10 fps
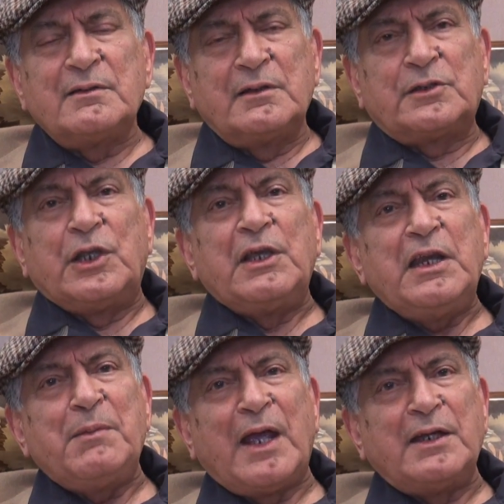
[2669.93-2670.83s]
The
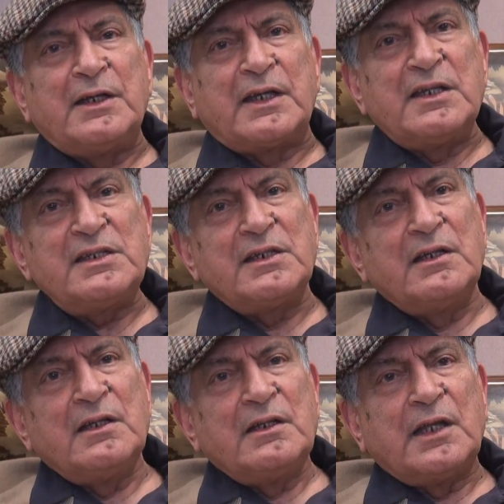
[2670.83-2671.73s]
theory behind it is
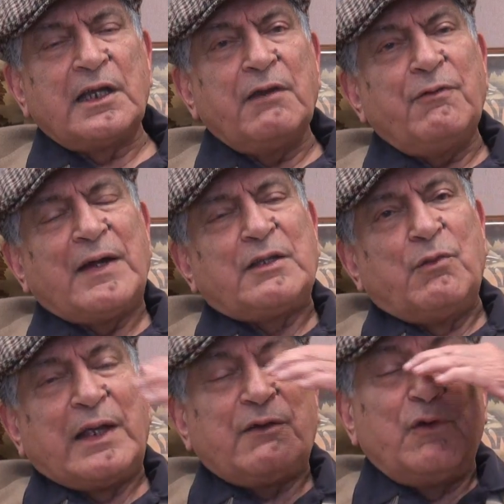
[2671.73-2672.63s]
that if at the
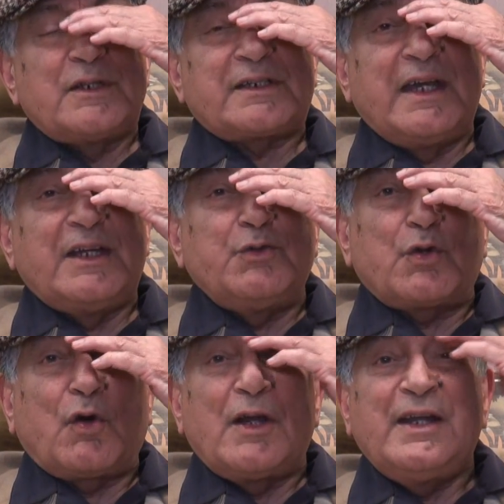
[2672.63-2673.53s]
wakeful state
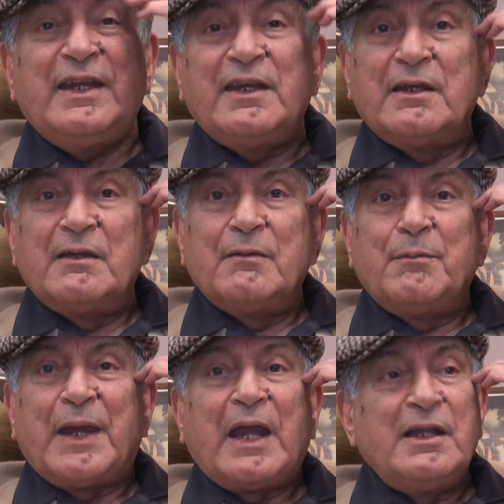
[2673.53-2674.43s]
you're already
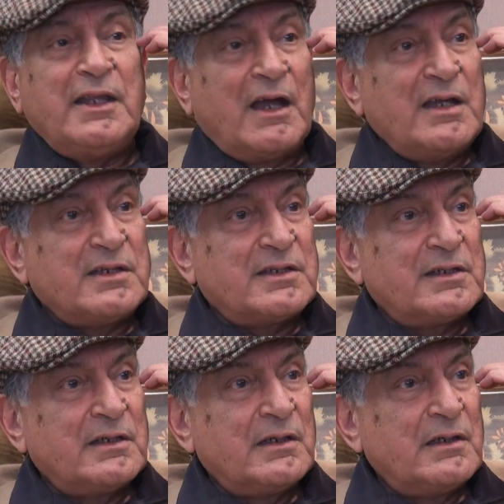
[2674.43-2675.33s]
behind the
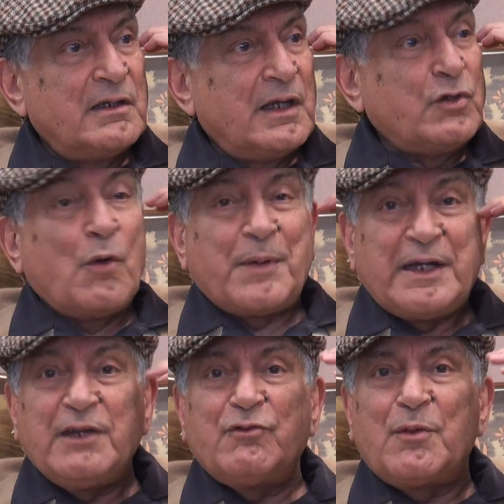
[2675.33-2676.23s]
eyes, you're
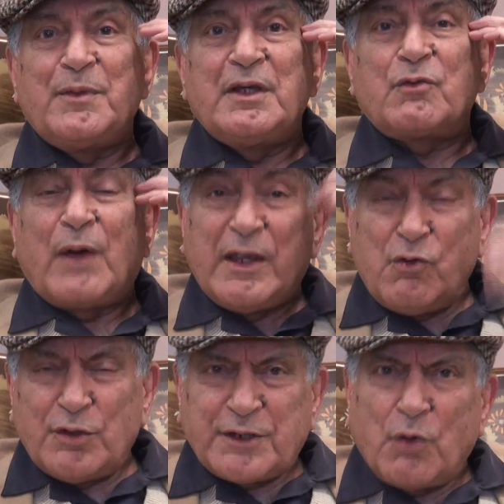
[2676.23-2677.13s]
operating from here, why
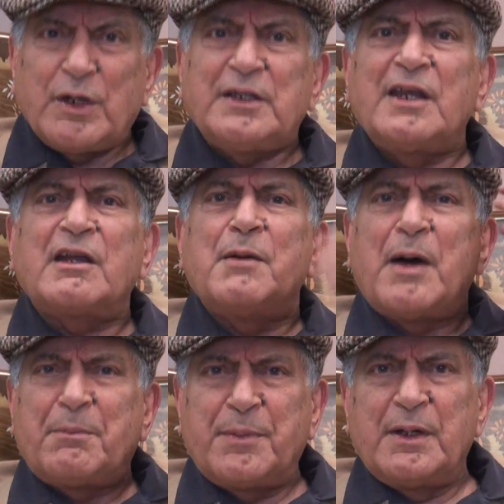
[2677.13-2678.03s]
go down and then come
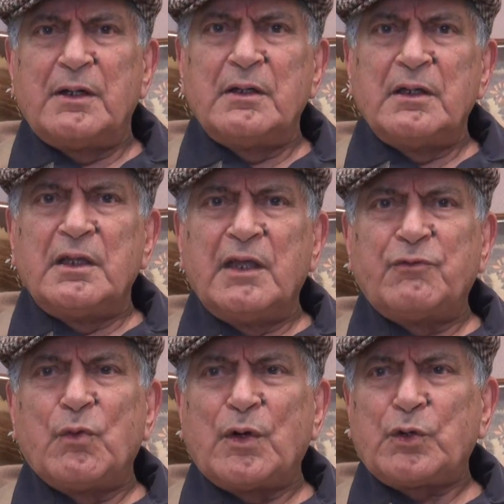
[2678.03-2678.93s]
up
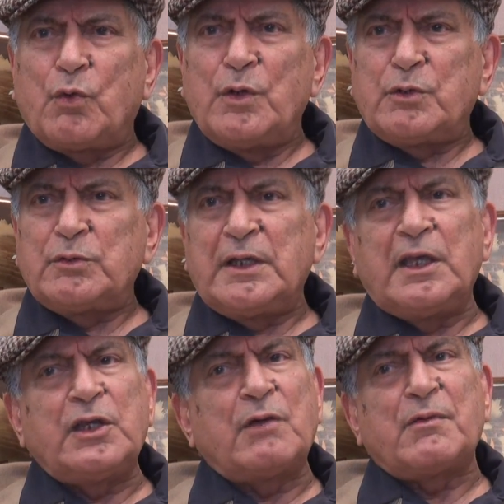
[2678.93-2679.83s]
if you want to go into the
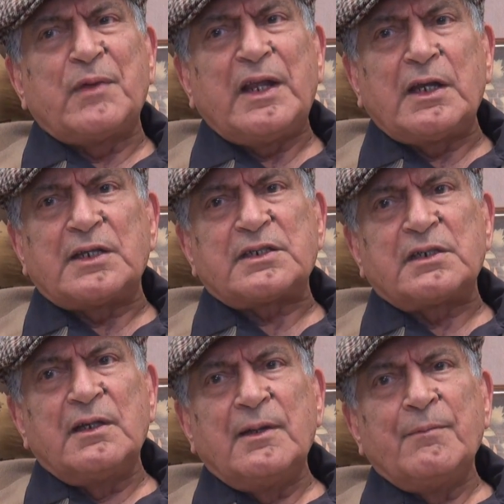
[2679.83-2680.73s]
area of awareness?
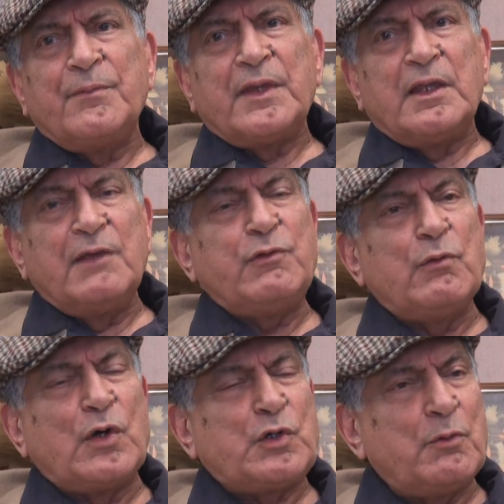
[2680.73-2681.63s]
If you
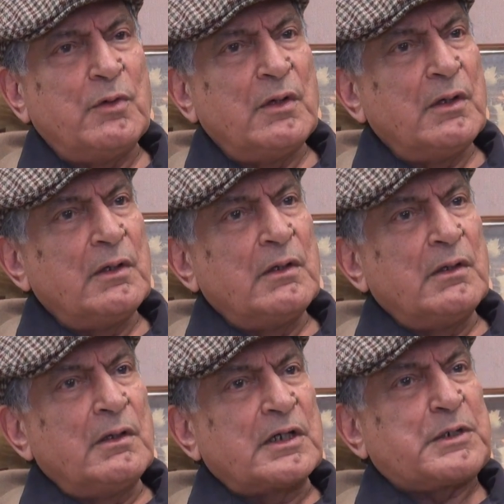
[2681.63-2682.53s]
want to
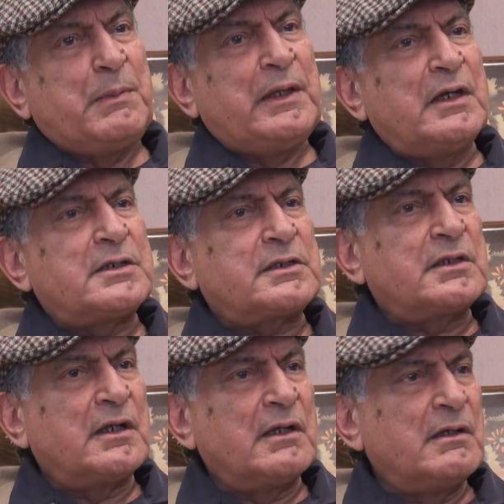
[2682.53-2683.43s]

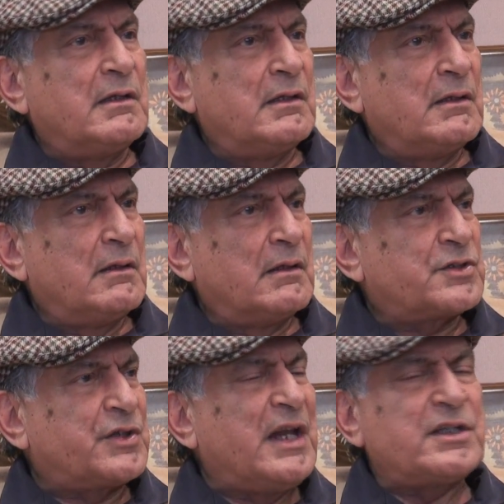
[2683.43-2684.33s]
experience
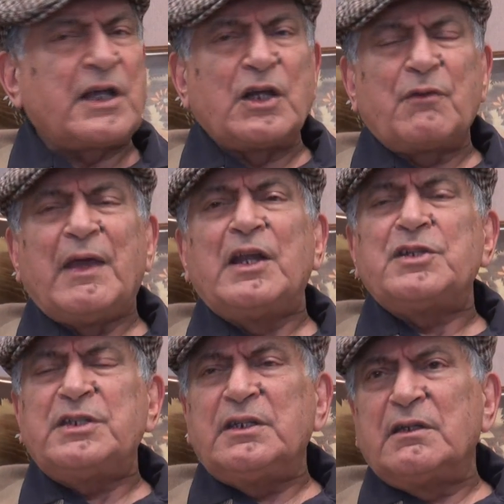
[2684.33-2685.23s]
strange kind of
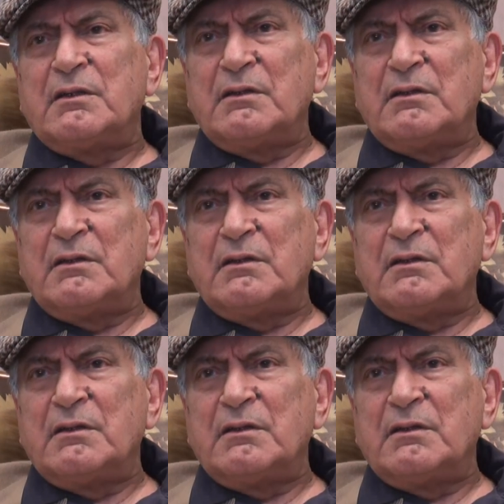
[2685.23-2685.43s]
energy